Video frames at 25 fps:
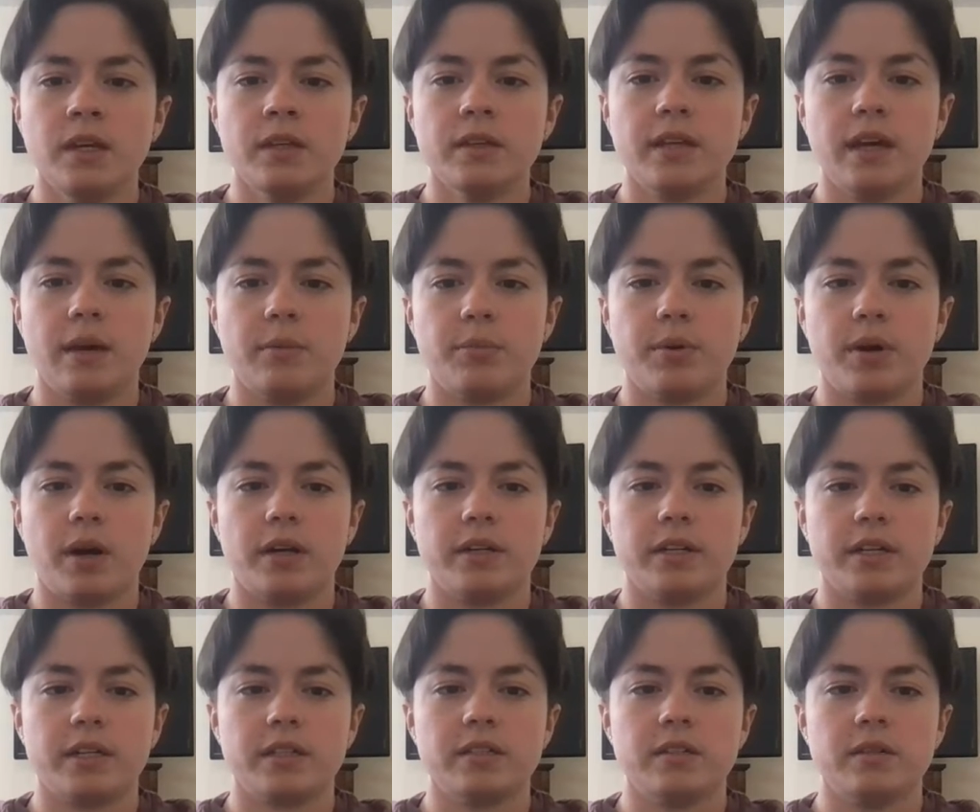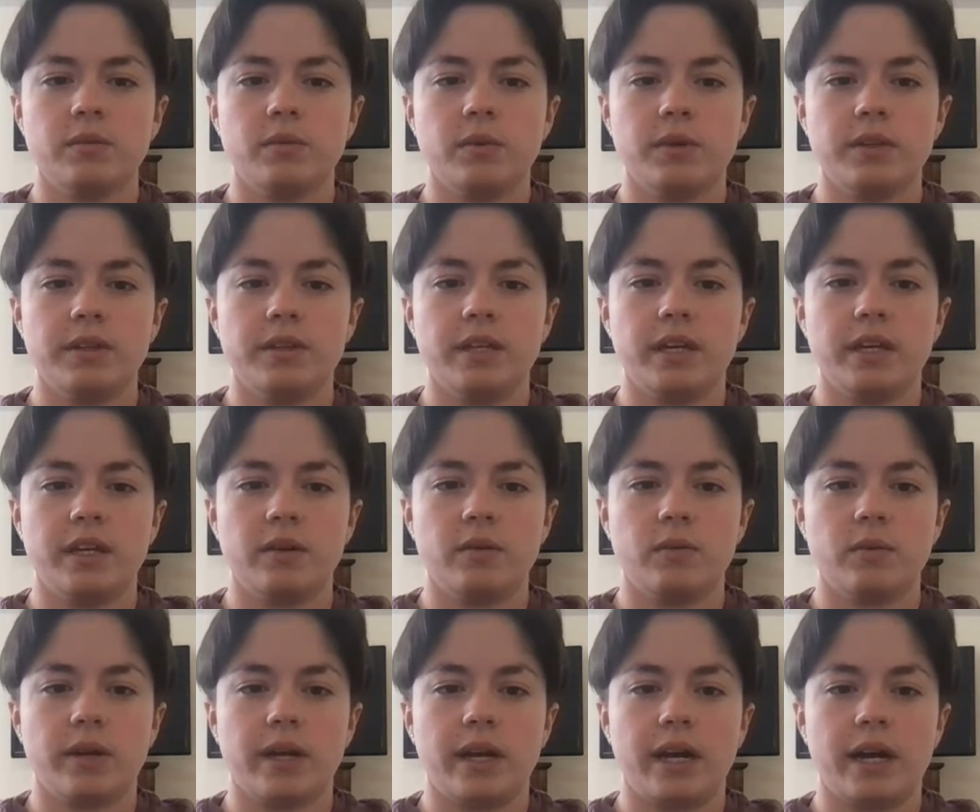That product would
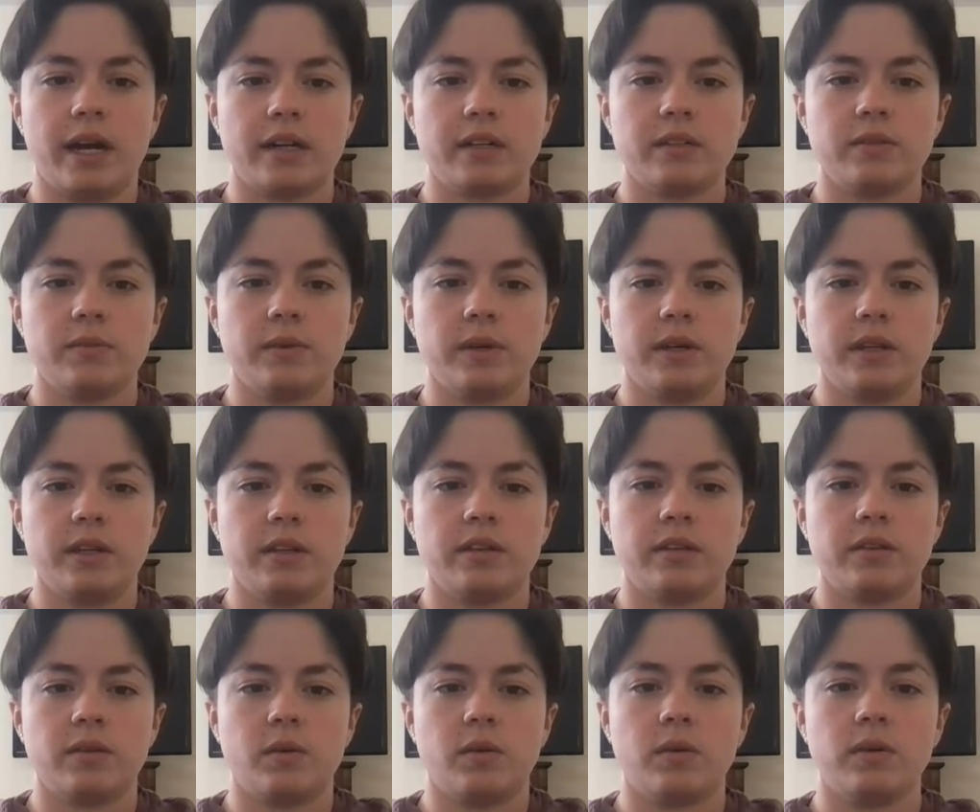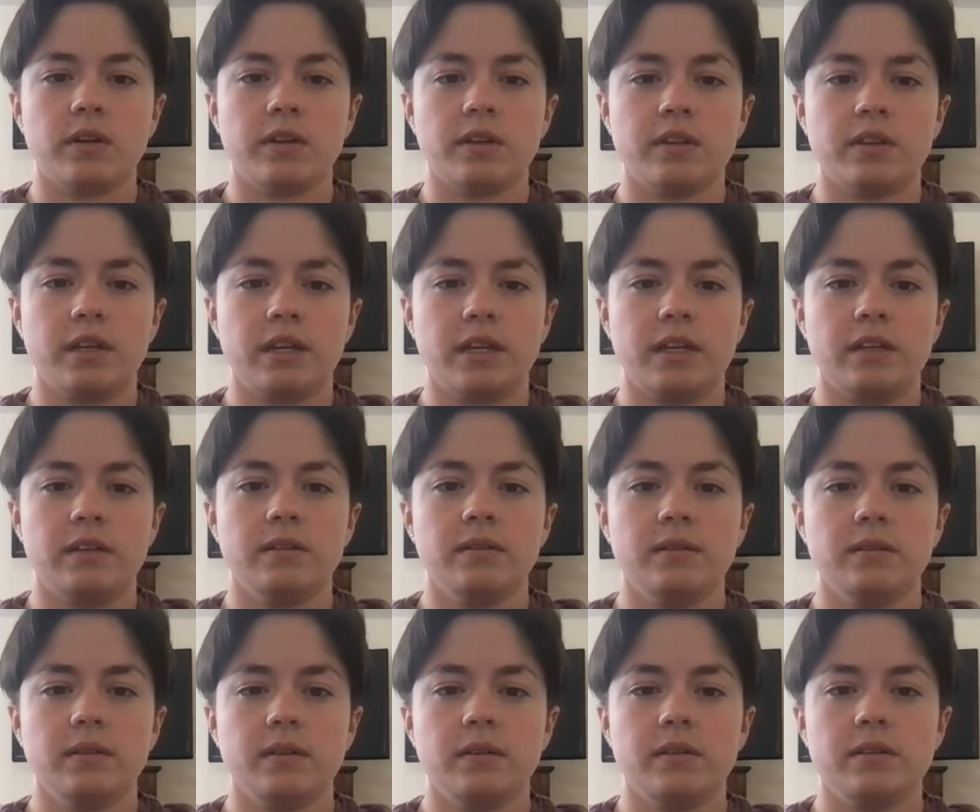then react with
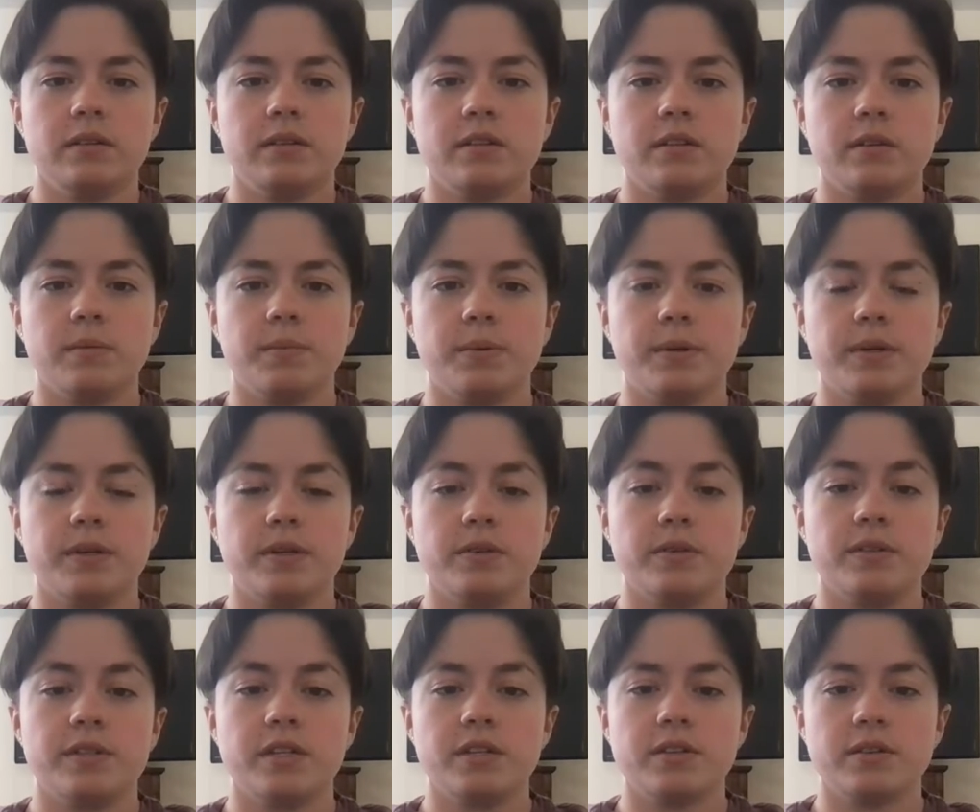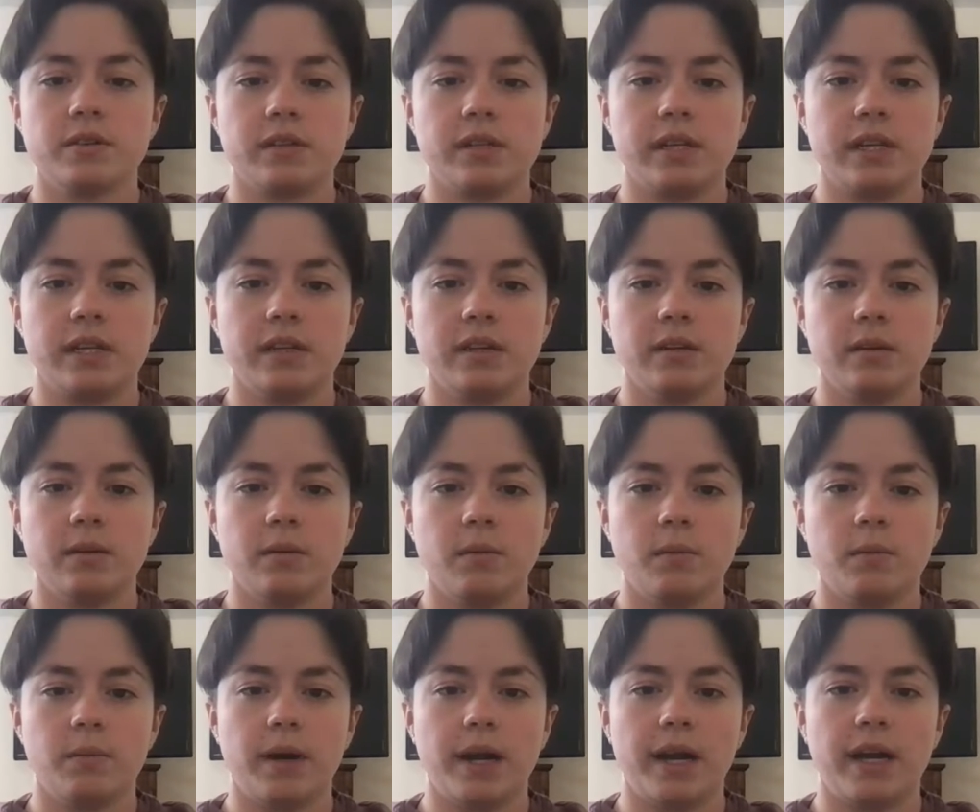ornithine to produce citrulline
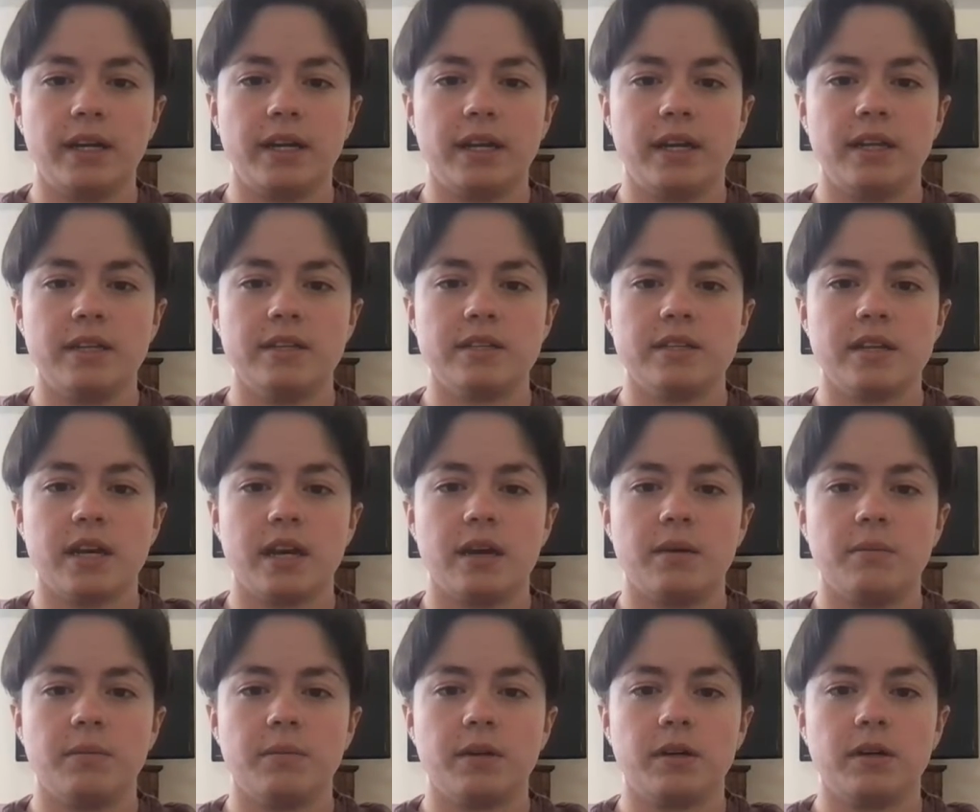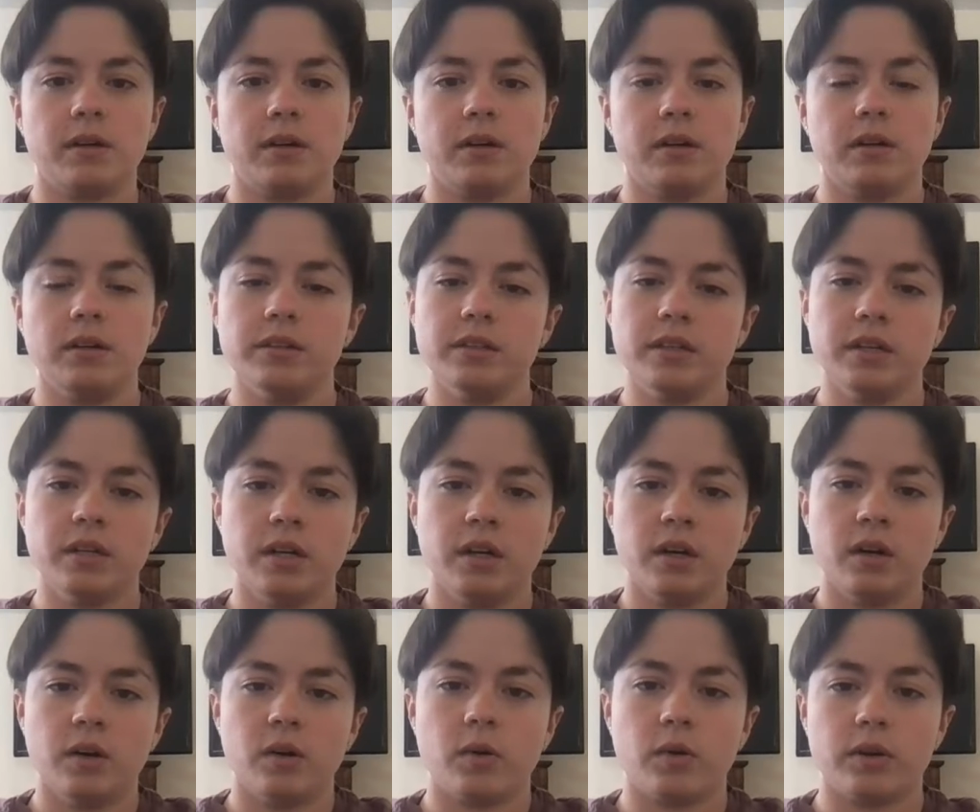by an enzyme called
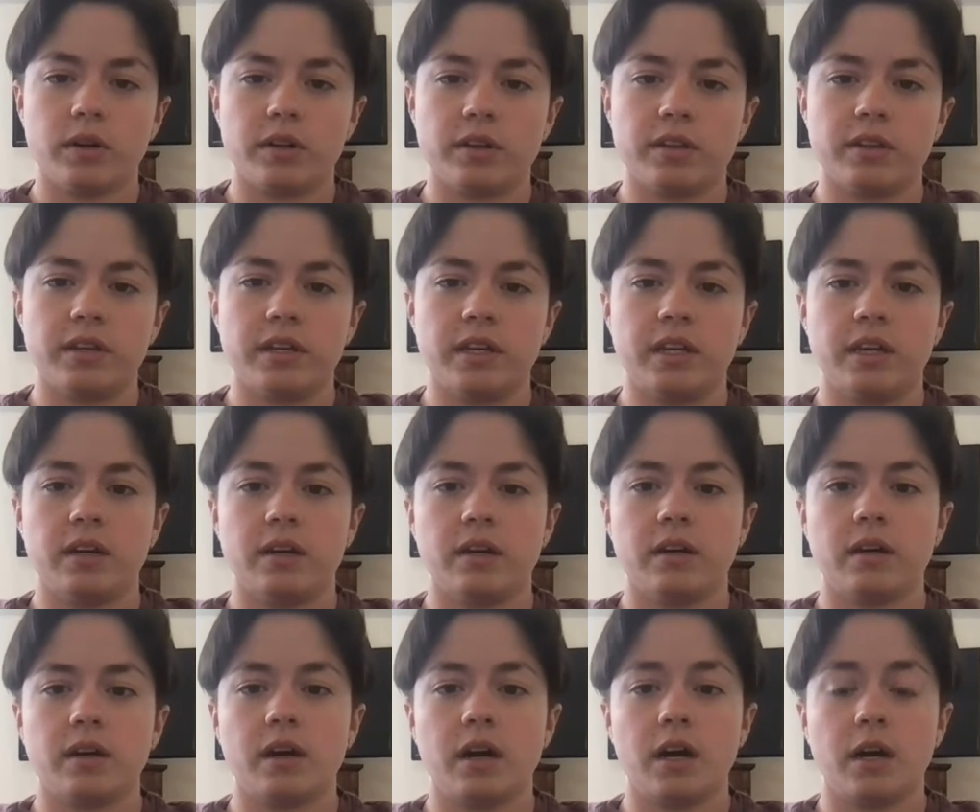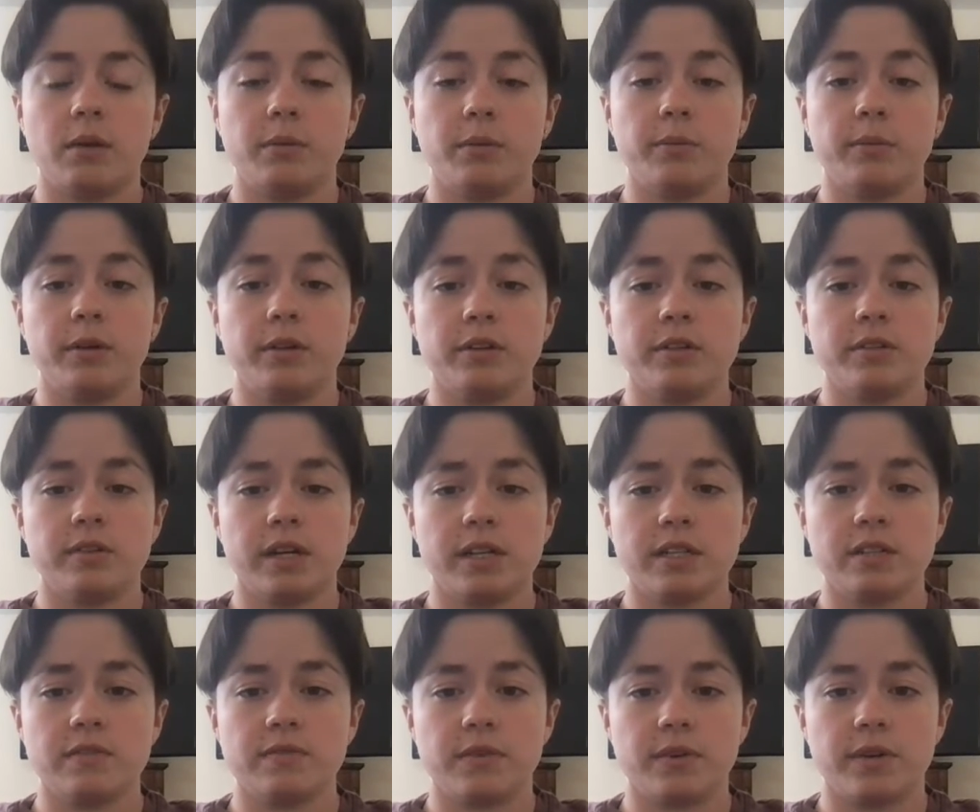ornithine carbamyl
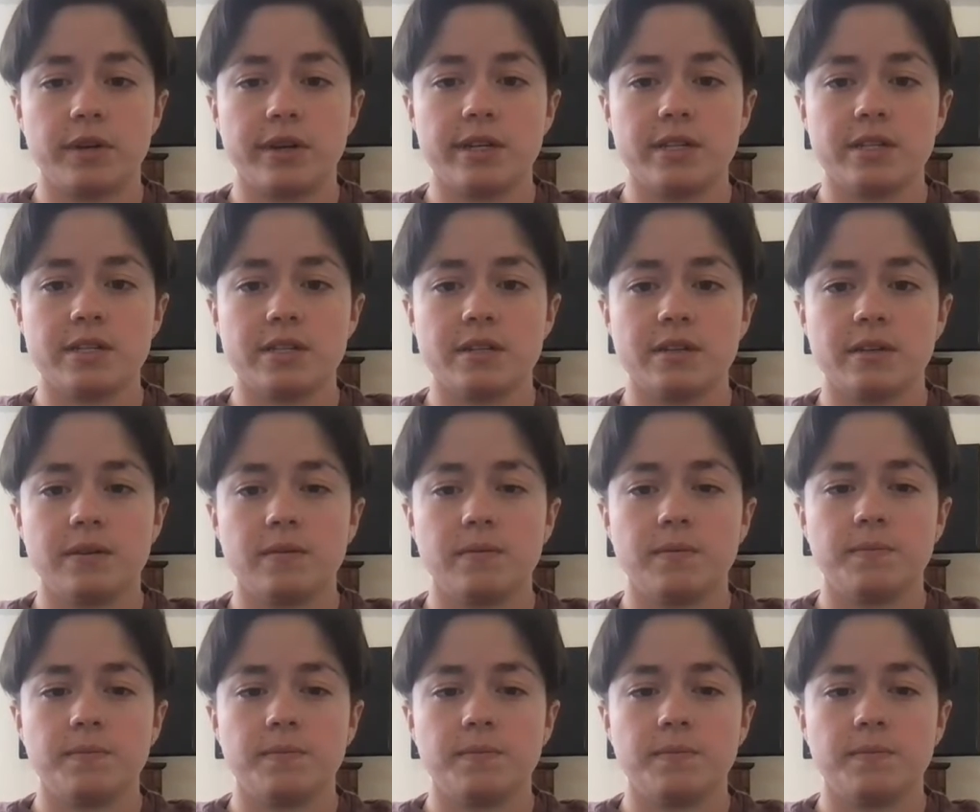transferase.